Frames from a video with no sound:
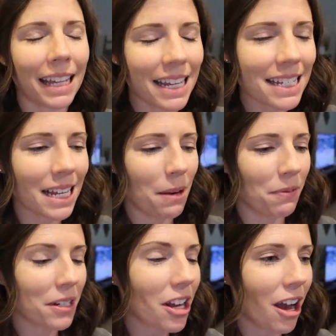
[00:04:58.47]
it's time
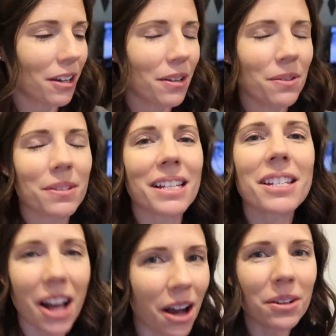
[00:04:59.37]
for tacos.
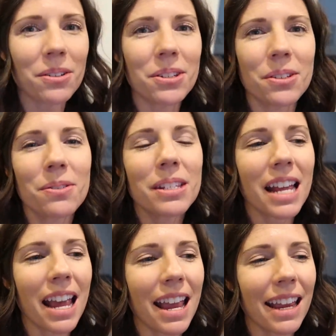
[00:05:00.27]
Taco
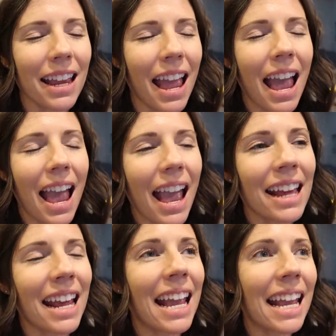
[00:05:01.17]
Tuesday.
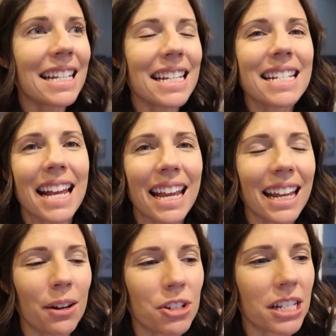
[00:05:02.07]
And I hate to say
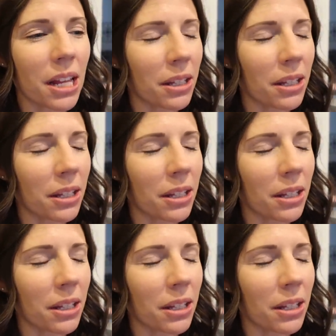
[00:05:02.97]
it, I was just